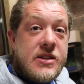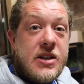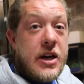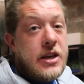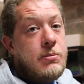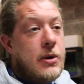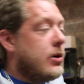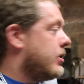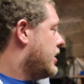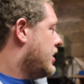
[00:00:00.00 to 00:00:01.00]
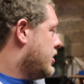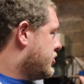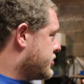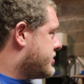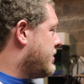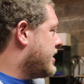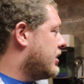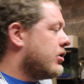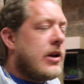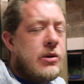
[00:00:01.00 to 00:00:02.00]
tidy blue, just to make it
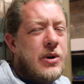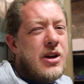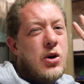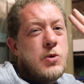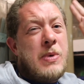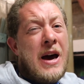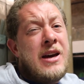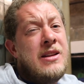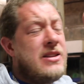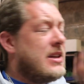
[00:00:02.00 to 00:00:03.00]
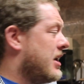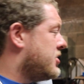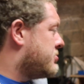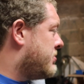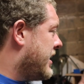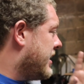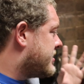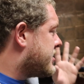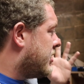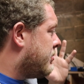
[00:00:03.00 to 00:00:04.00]
look like when it goes back into the engine bay,
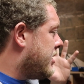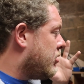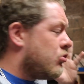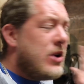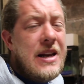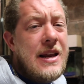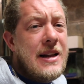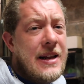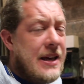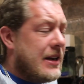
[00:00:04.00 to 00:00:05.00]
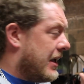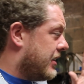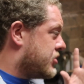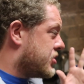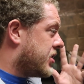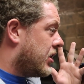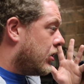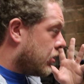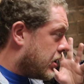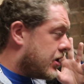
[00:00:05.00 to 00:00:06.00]
it's going to be really clean and it's just going to
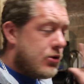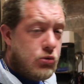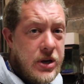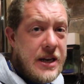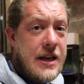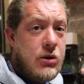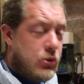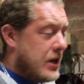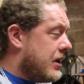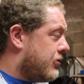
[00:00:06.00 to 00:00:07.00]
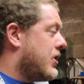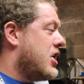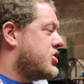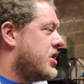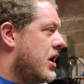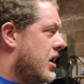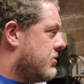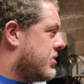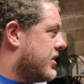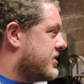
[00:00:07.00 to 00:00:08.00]
look really, really fresh.
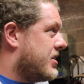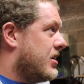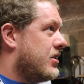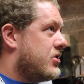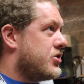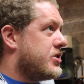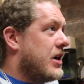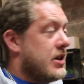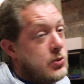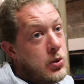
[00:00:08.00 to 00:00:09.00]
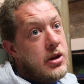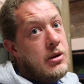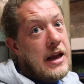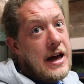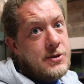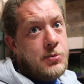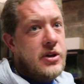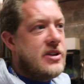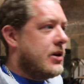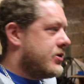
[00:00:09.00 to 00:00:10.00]
Because just as one of the lads
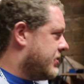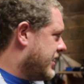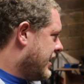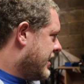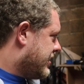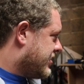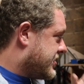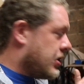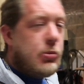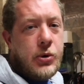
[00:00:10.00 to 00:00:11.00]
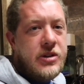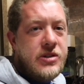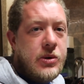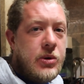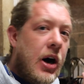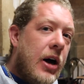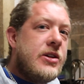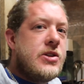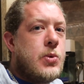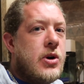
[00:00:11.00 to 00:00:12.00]
pointed out to me, there's no point in doing all
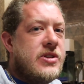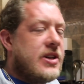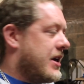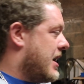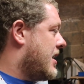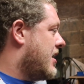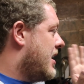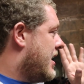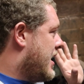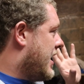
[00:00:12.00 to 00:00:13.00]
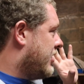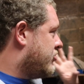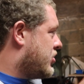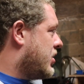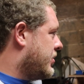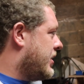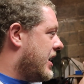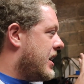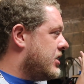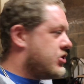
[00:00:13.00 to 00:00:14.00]
this work to the car and throwing
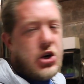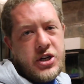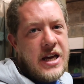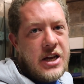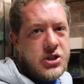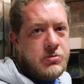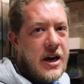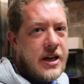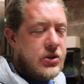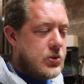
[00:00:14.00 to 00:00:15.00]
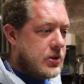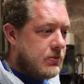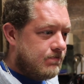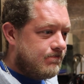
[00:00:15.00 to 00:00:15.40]
a dirty engine back into it.